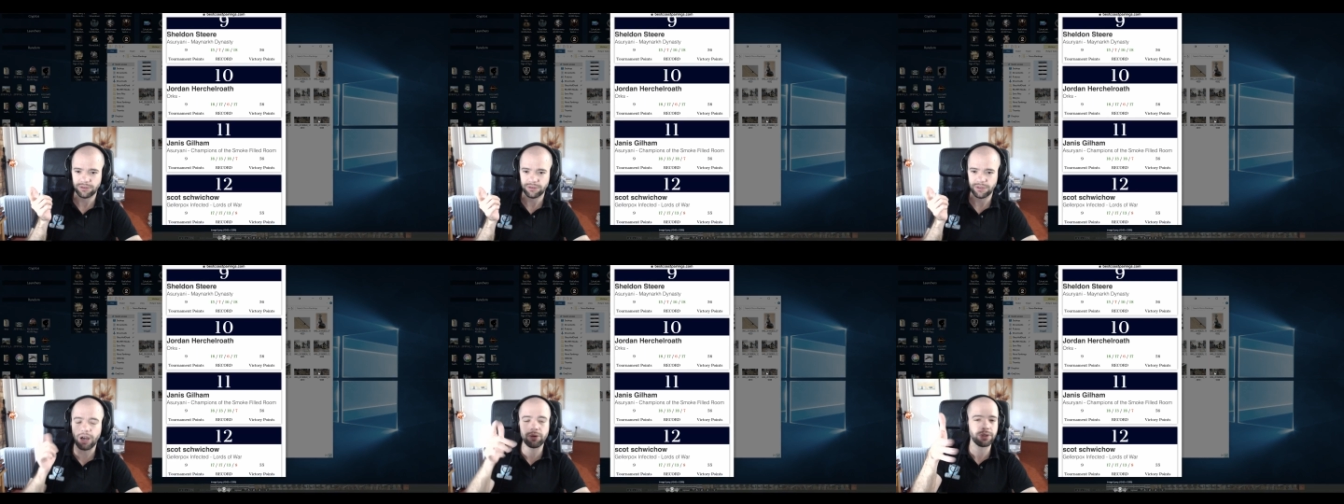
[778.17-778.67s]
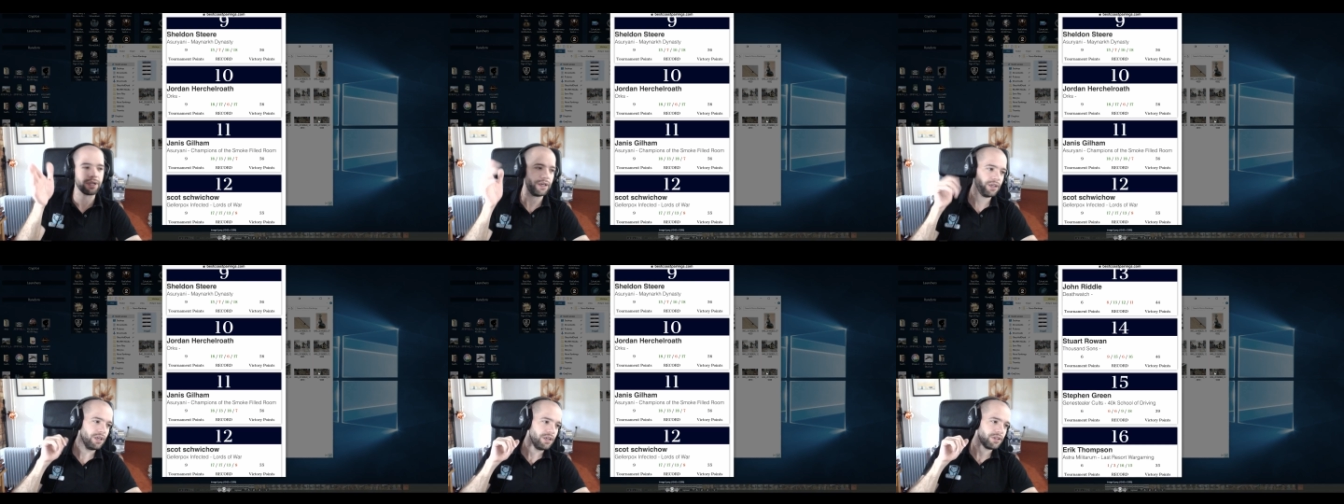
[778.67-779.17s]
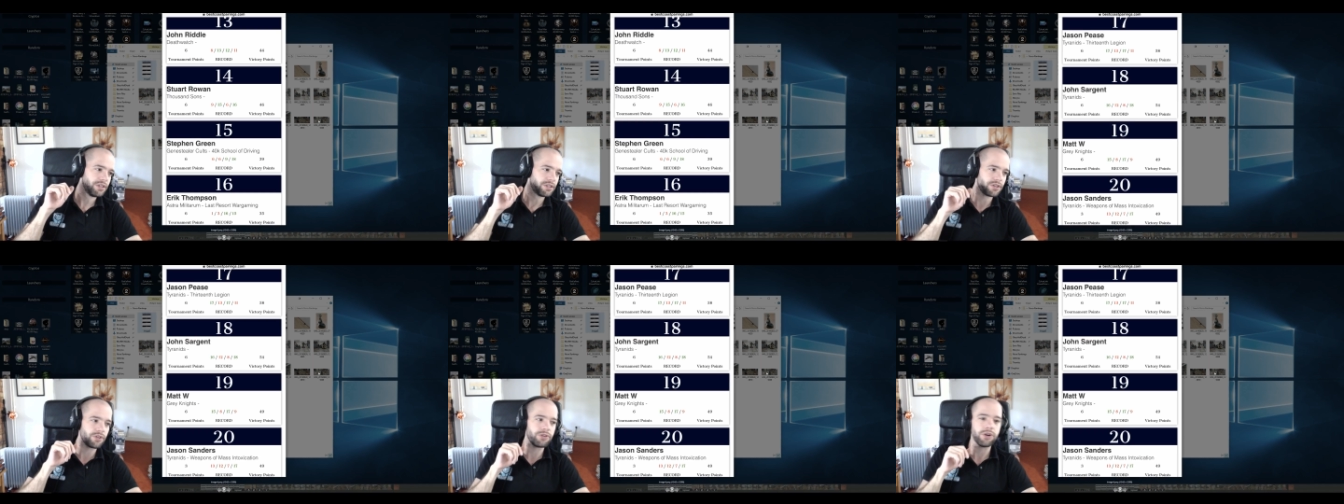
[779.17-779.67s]
Oh, okay. This is
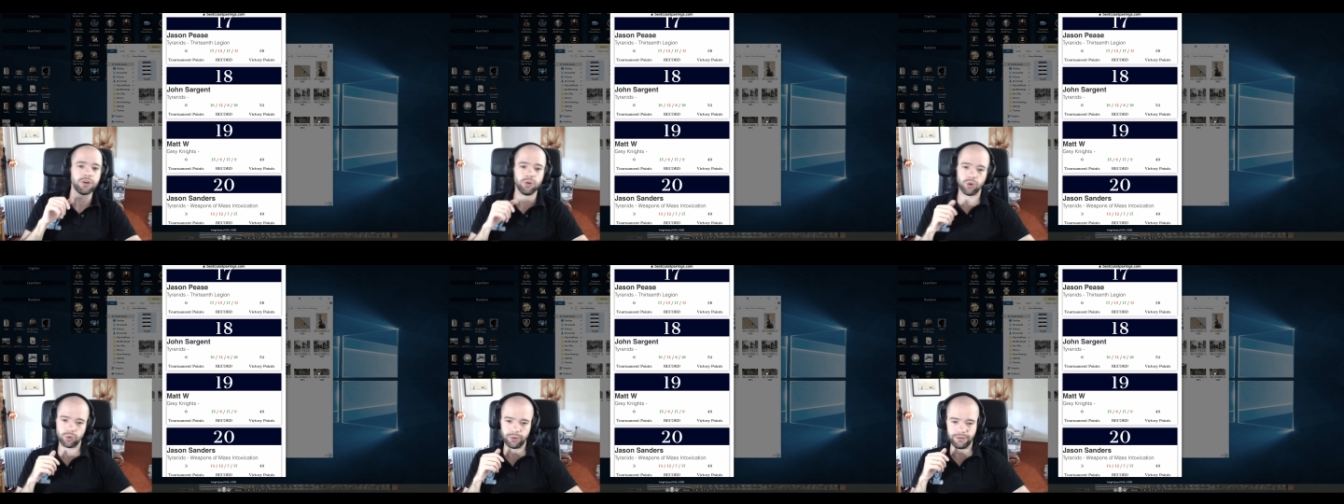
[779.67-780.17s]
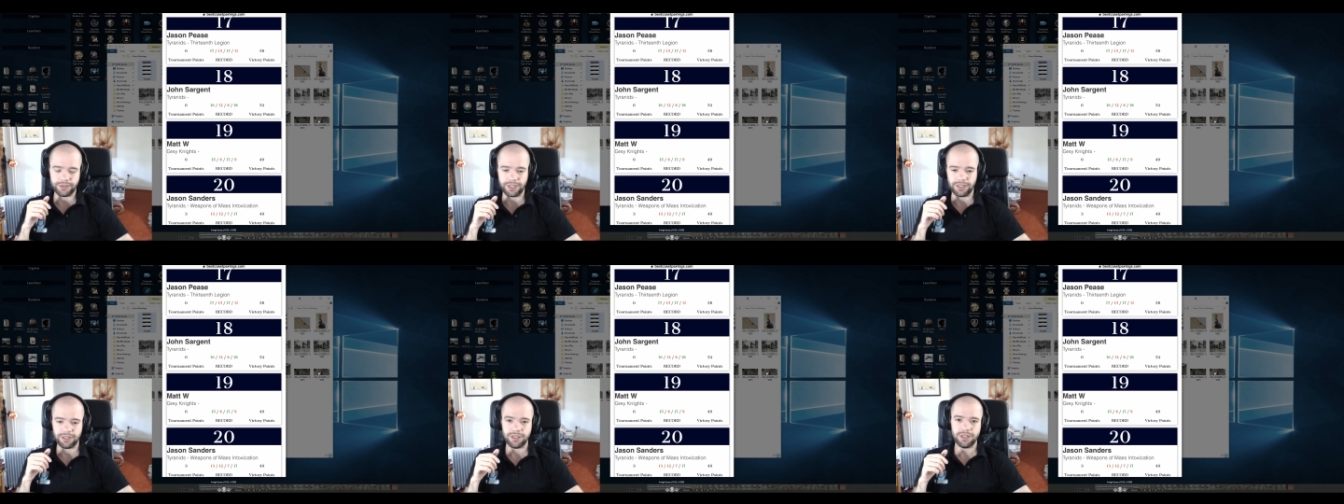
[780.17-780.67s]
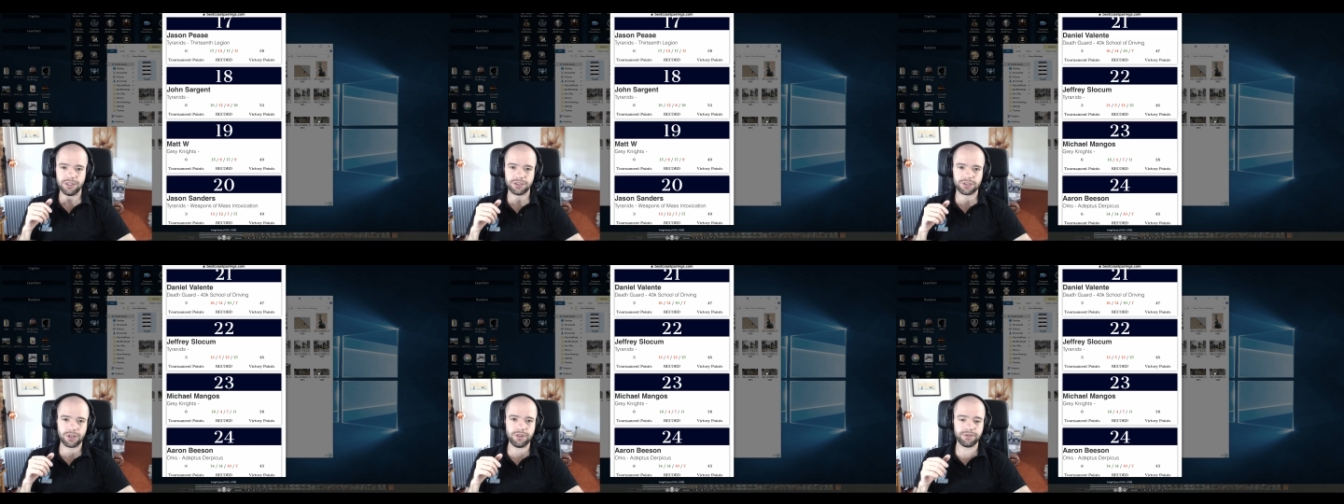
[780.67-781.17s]
the third Orc we've seen.
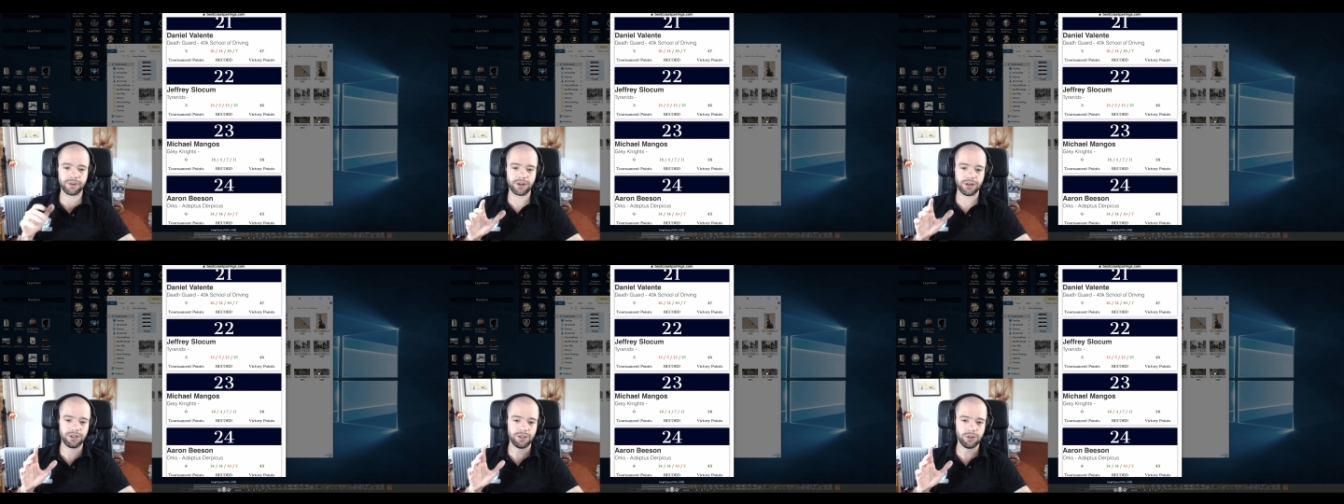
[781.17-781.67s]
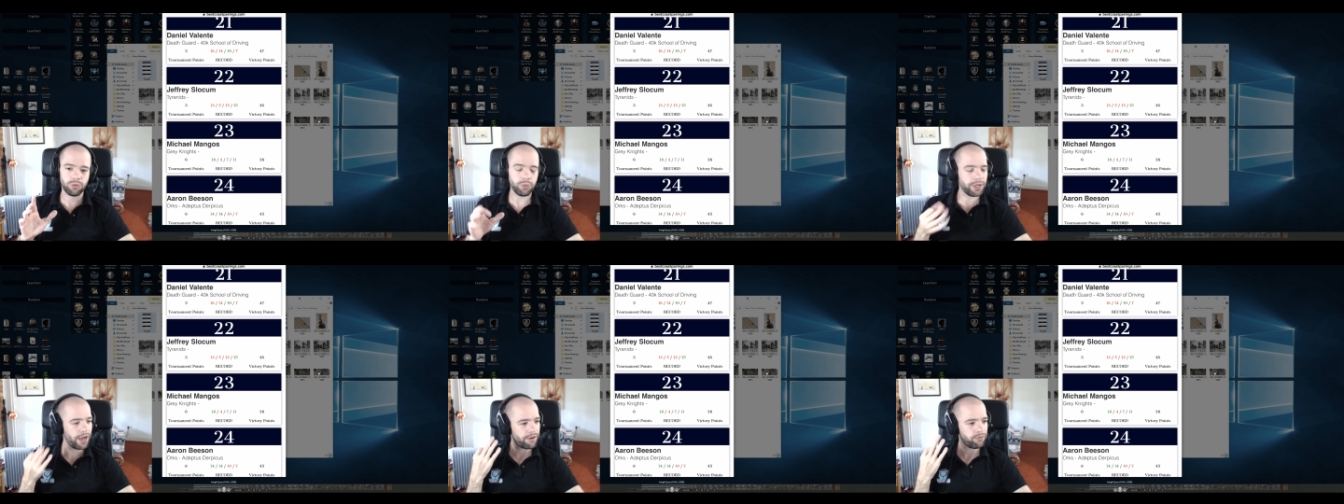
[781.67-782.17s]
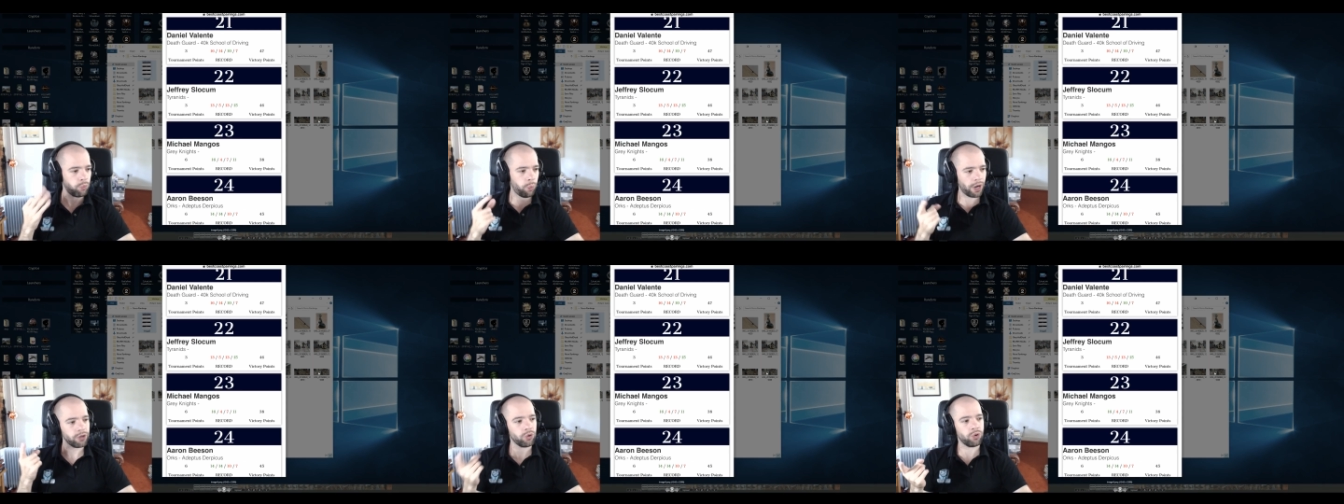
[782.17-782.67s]
So far, we have
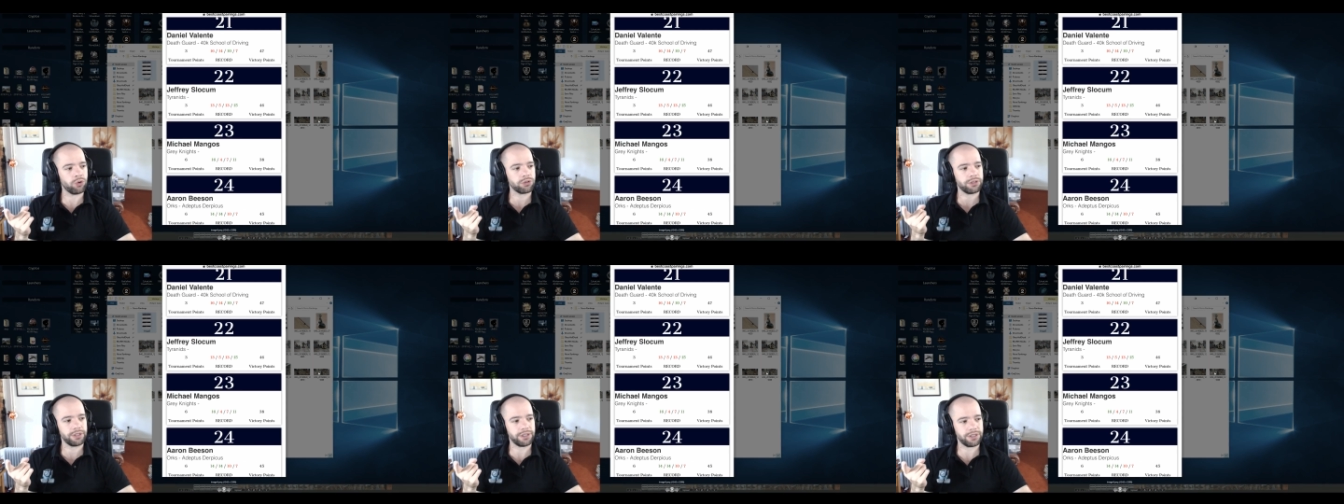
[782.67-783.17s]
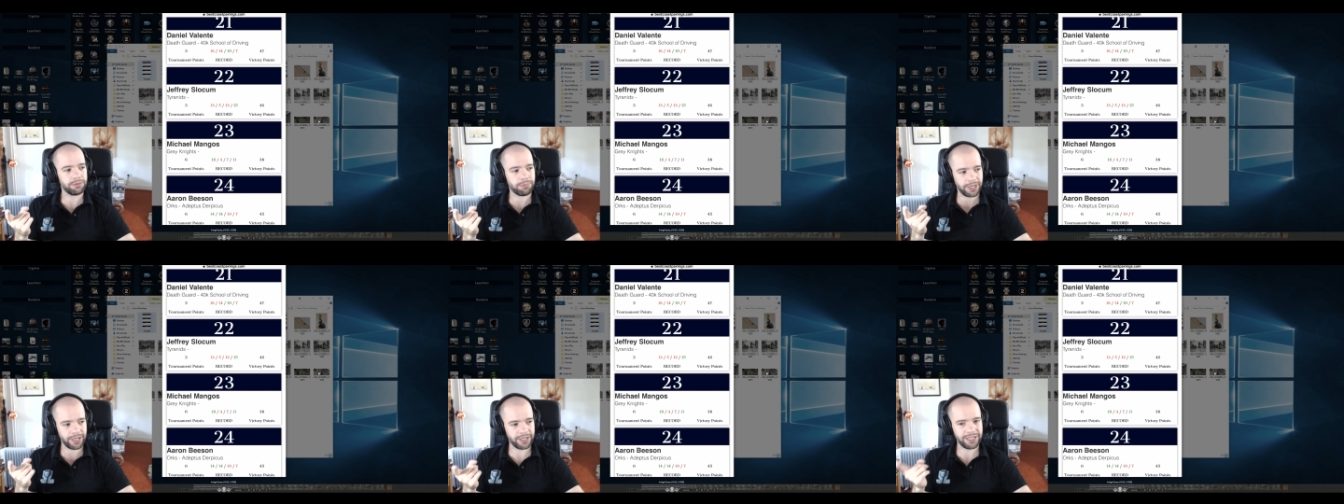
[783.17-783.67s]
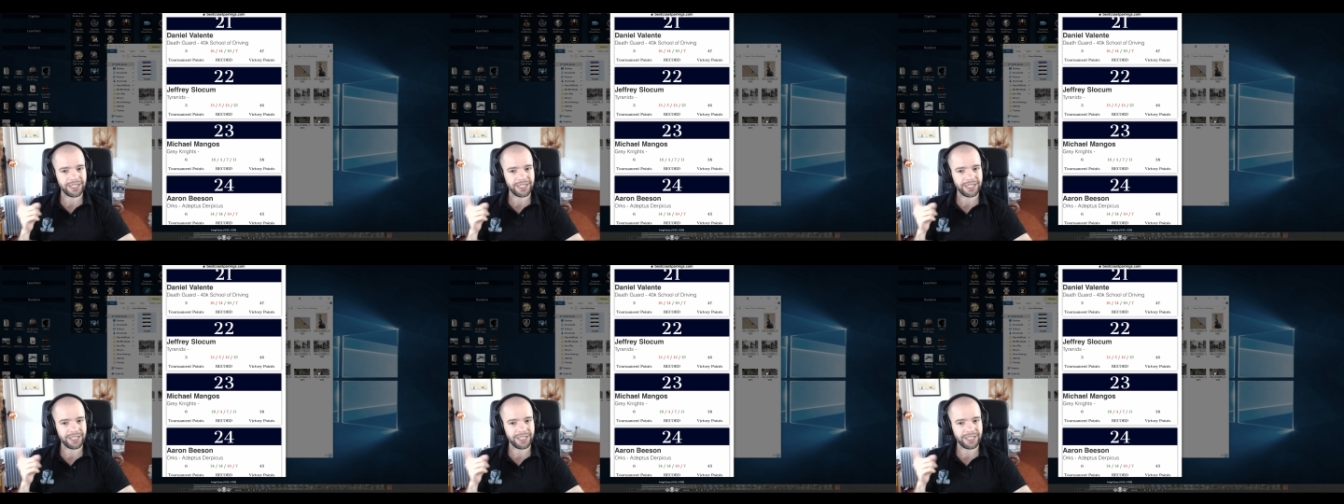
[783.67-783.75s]
one Orc player in